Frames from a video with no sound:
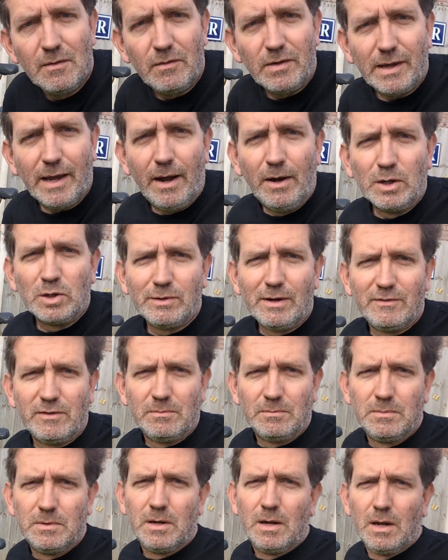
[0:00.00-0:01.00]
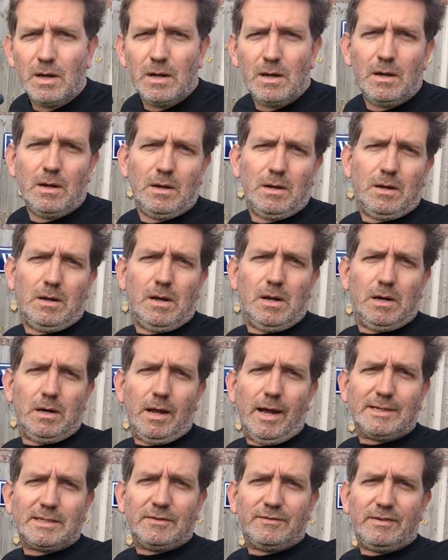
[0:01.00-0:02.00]
The algorithm
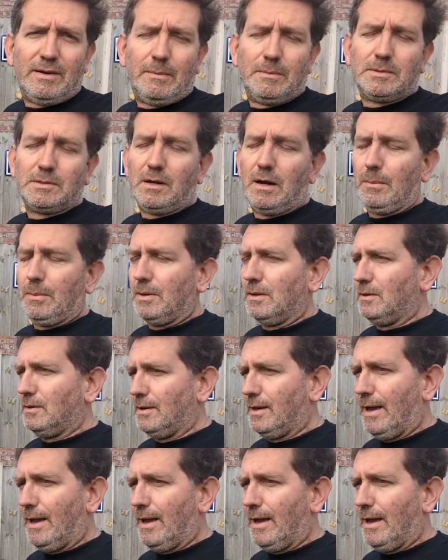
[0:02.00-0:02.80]
likes a thumbs up.